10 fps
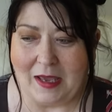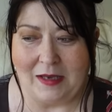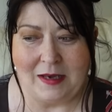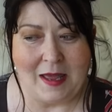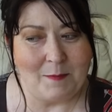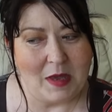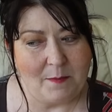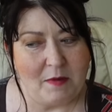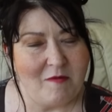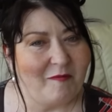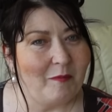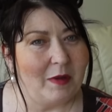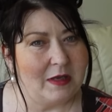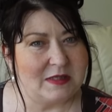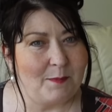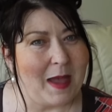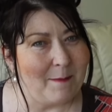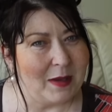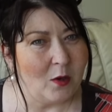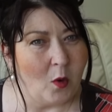and then a bit of it's
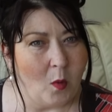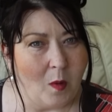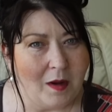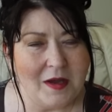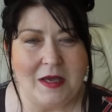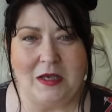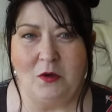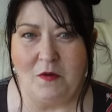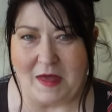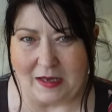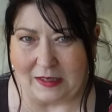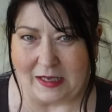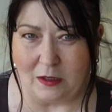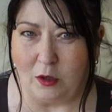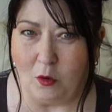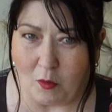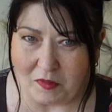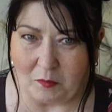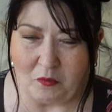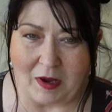Pep and Co, you know, they're like
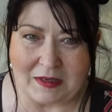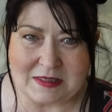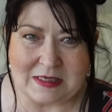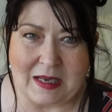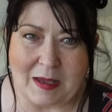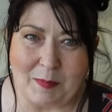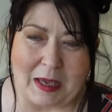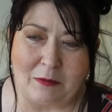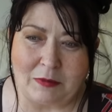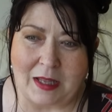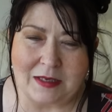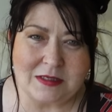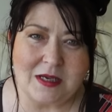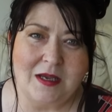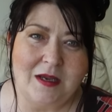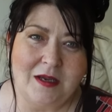clothing brand in uh, Poundland.